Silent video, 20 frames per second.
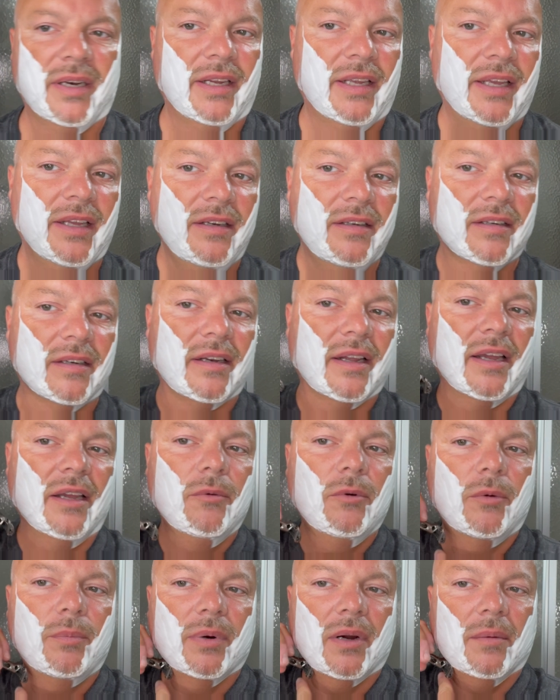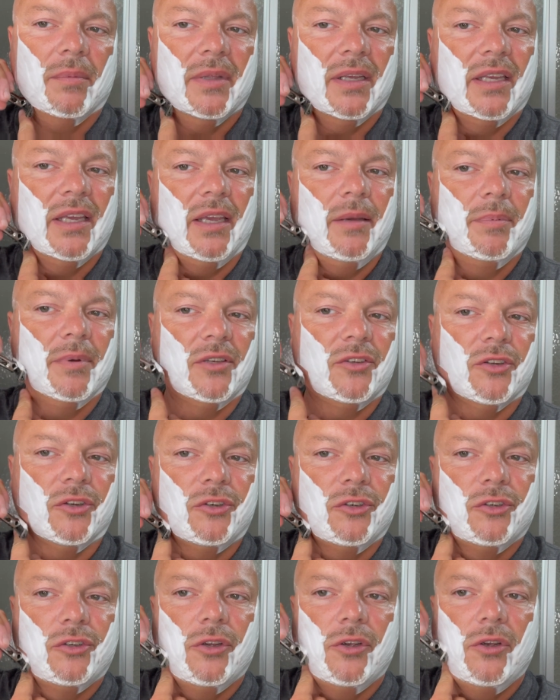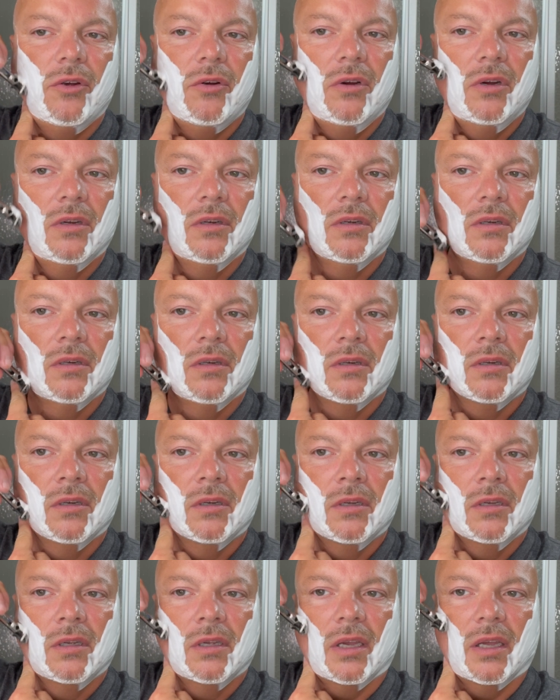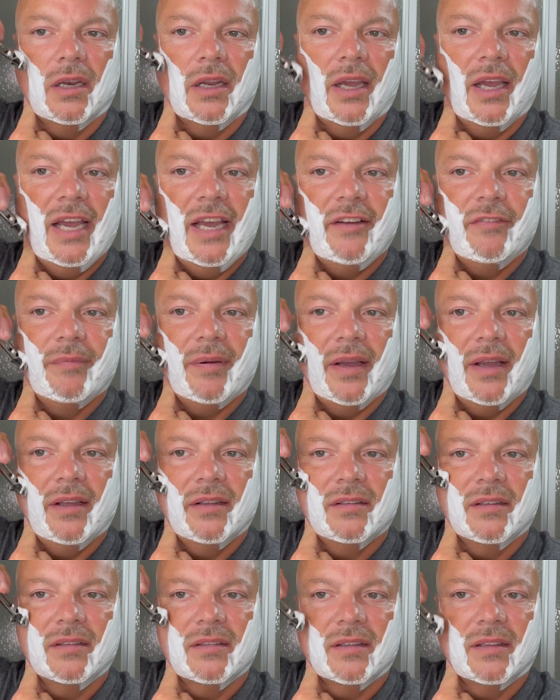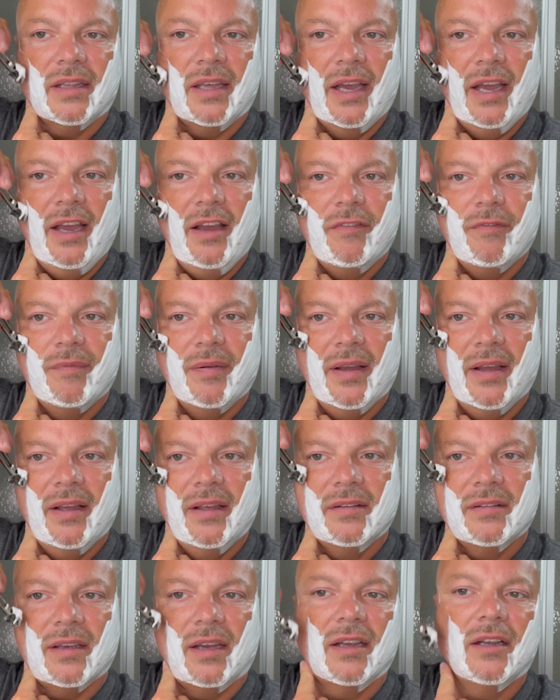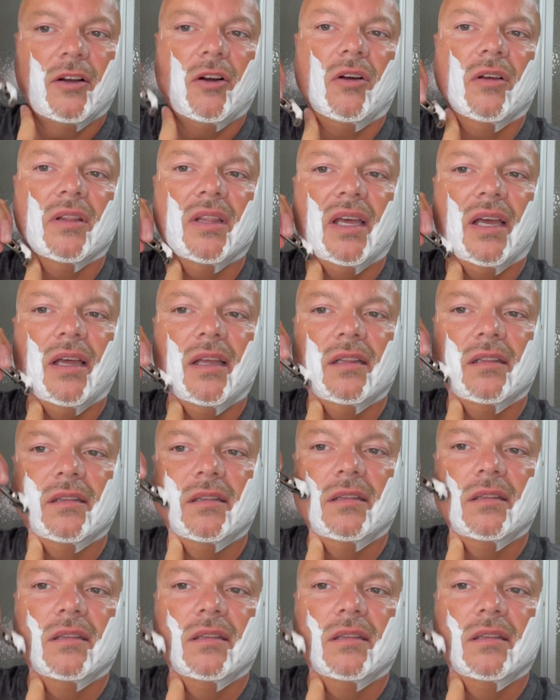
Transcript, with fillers: again, today, we'll probably keep it to 2.5 passes. And the half pass, I call that